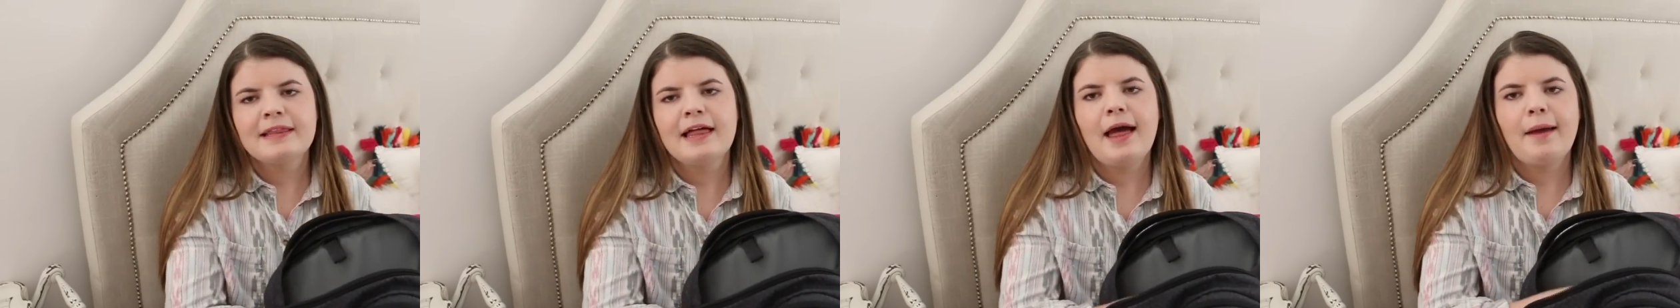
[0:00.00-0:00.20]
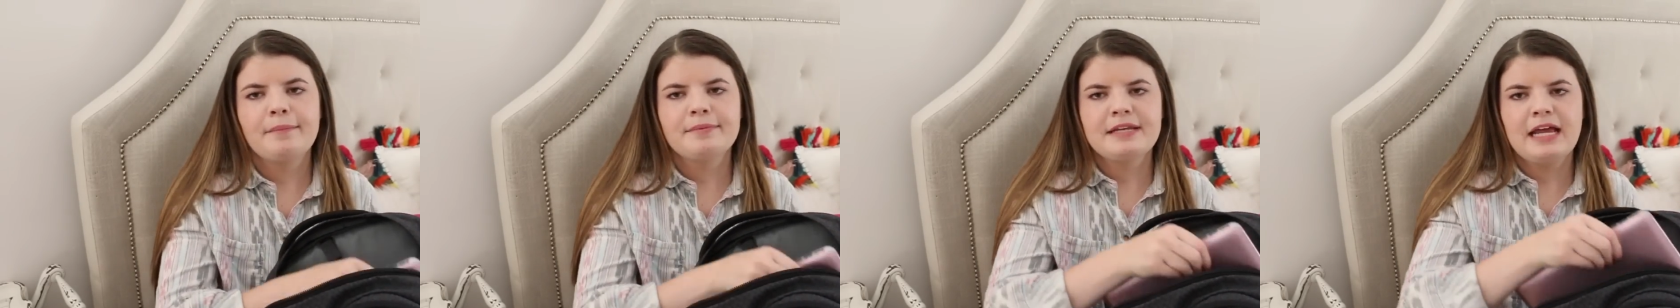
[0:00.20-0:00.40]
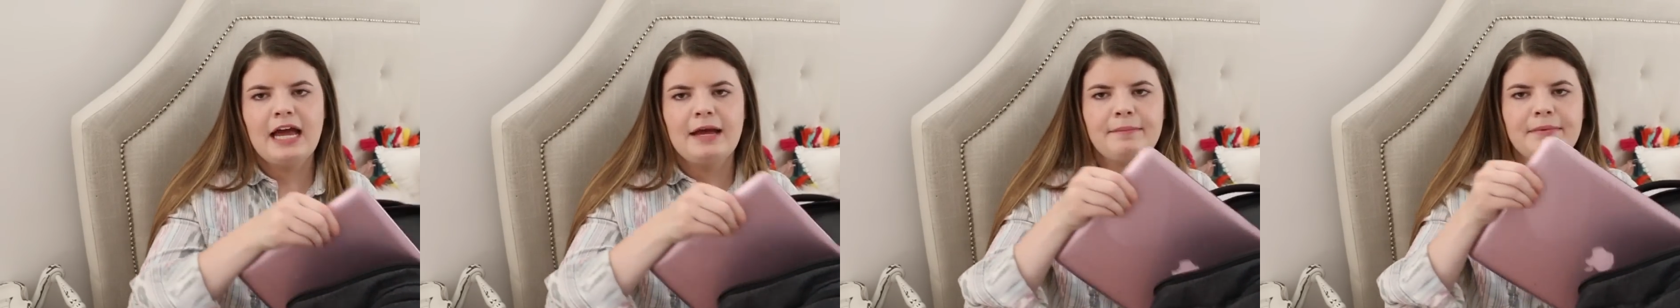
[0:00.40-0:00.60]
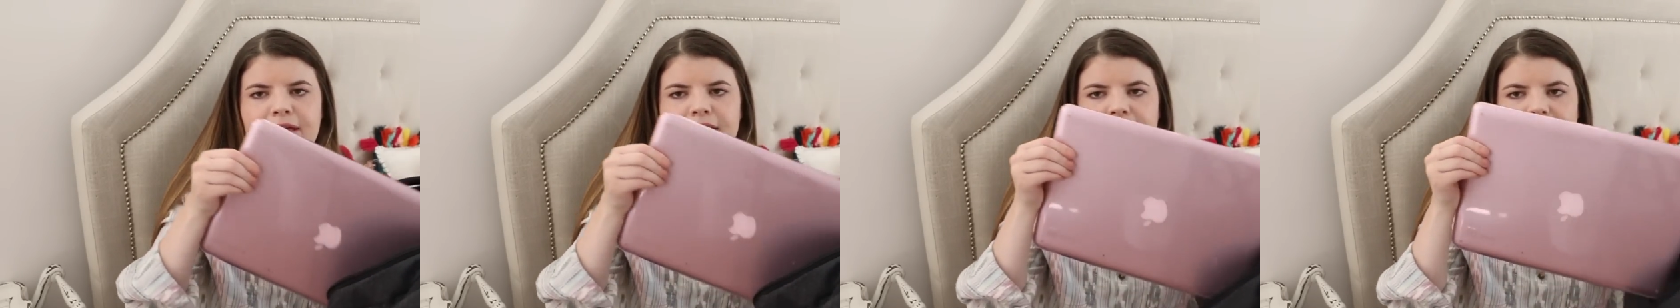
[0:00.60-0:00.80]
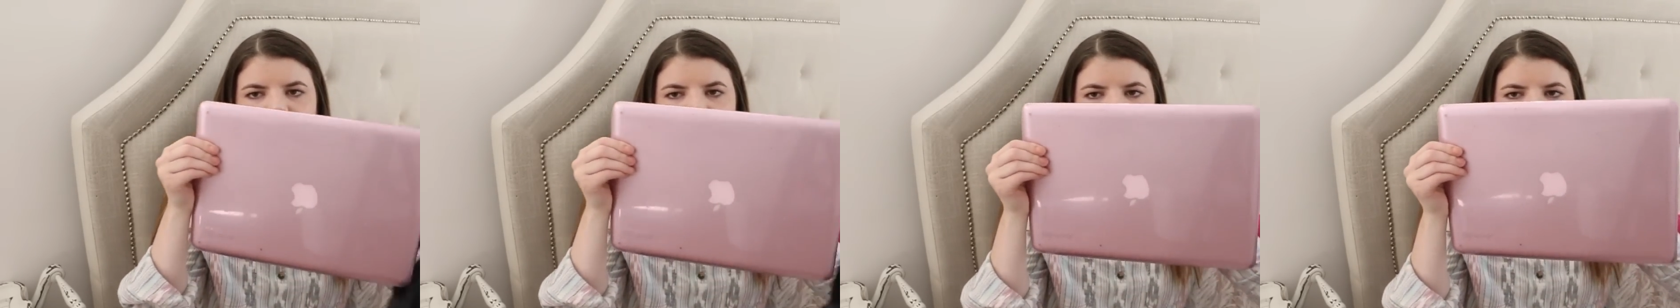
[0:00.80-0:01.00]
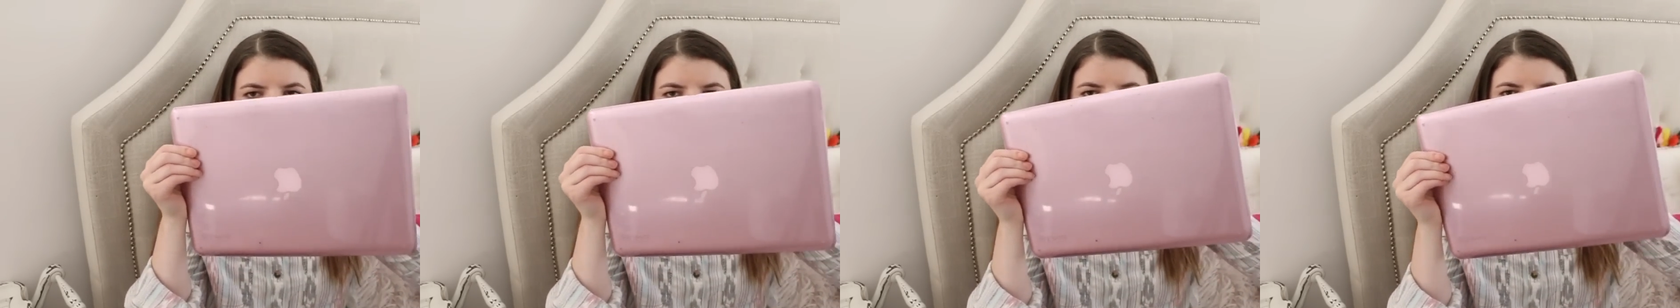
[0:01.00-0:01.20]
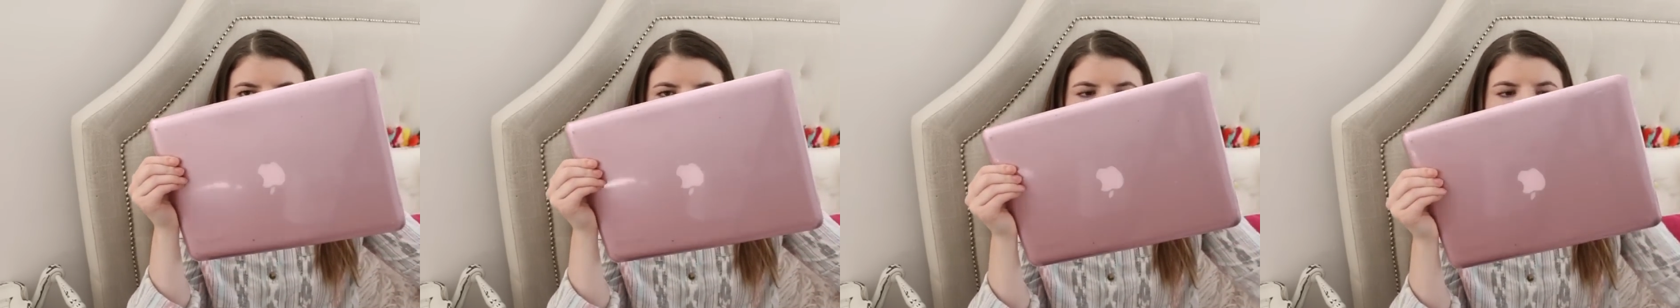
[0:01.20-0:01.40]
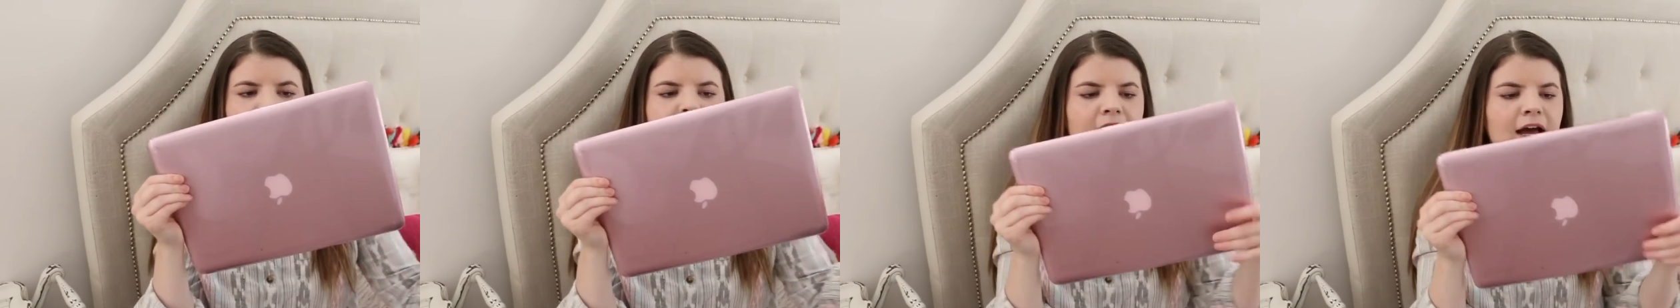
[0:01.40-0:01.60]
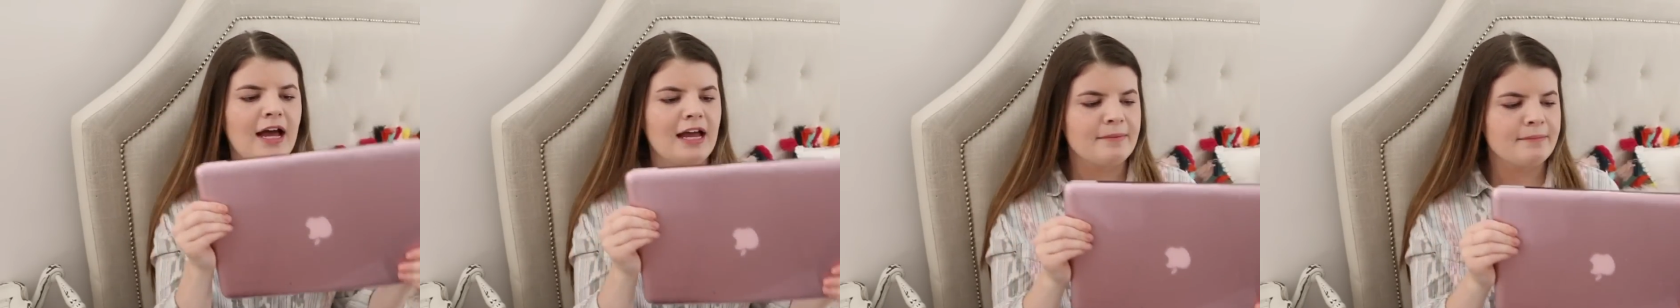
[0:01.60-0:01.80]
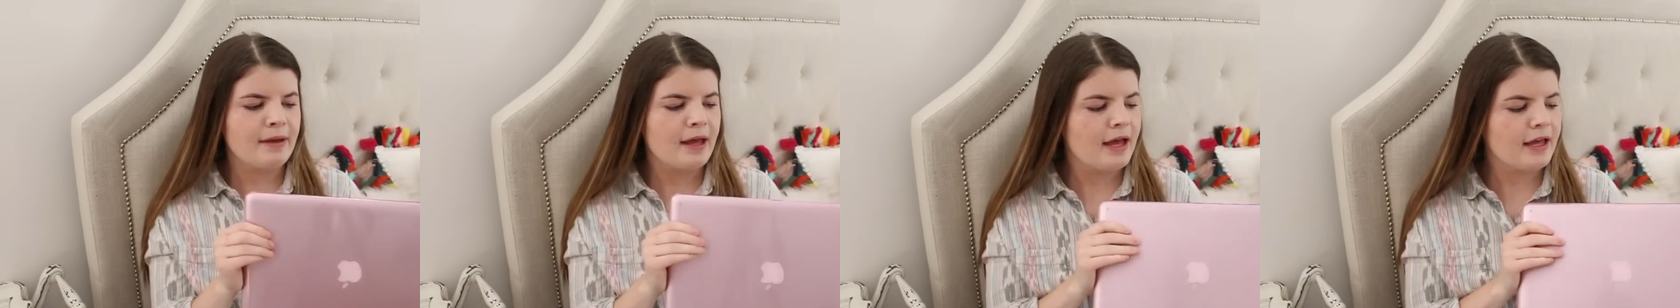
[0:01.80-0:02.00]
laptop. It is just an
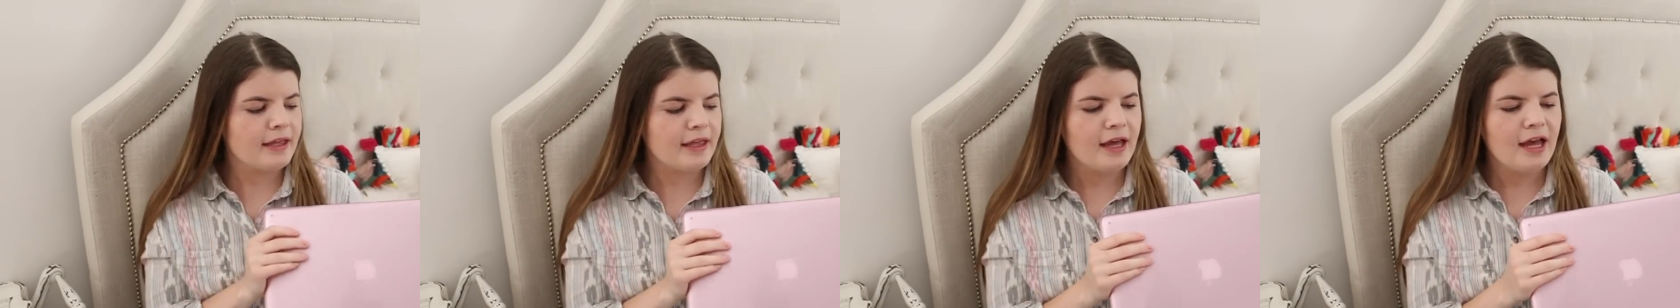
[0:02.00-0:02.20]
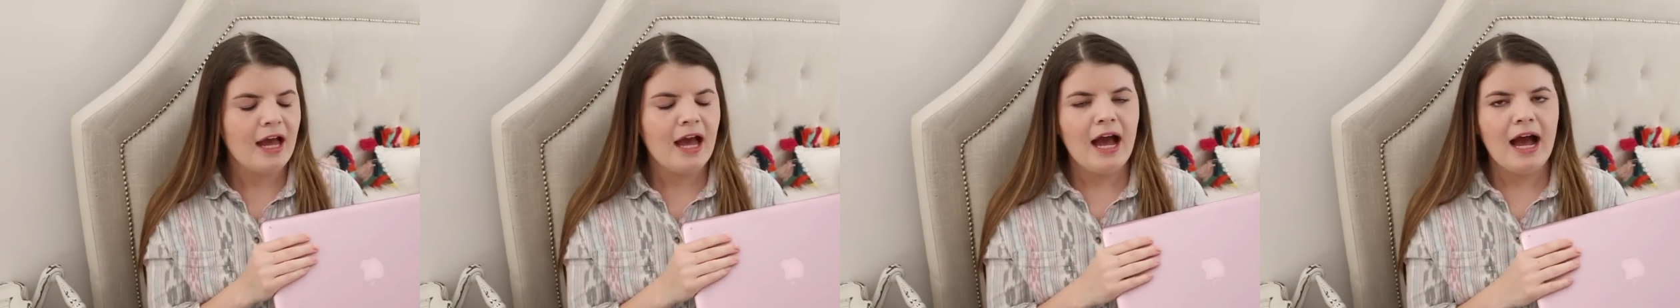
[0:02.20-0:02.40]
iMac.